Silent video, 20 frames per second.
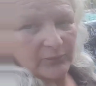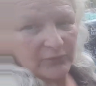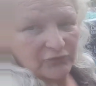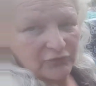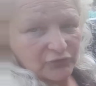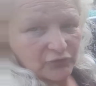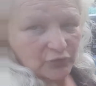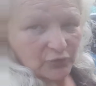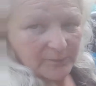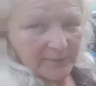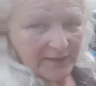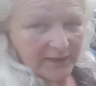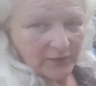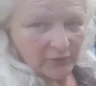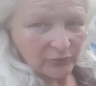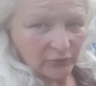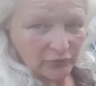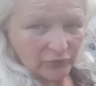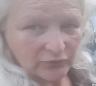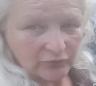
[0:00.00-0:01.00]
straw
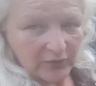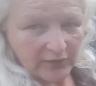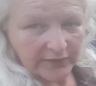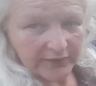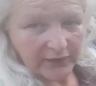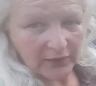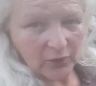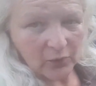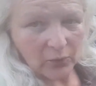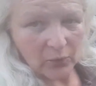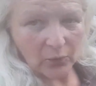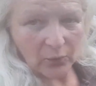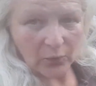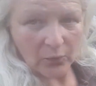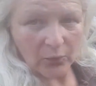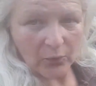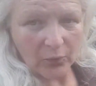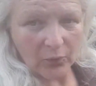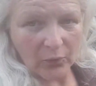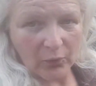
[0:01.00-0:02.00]
bales running
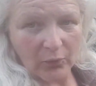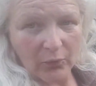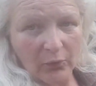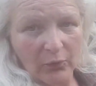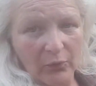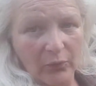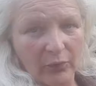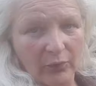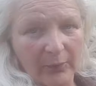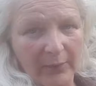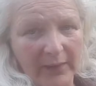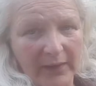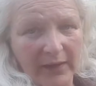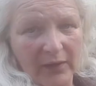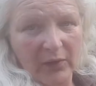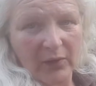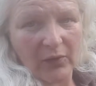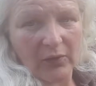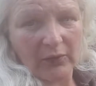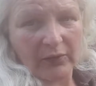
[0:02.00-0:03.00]
all the way
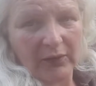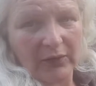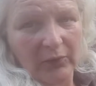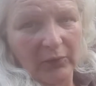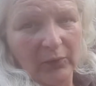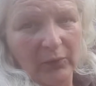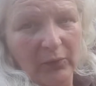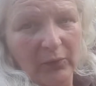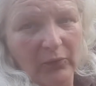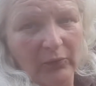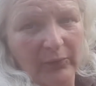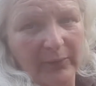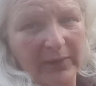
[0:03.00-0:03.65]
along and all the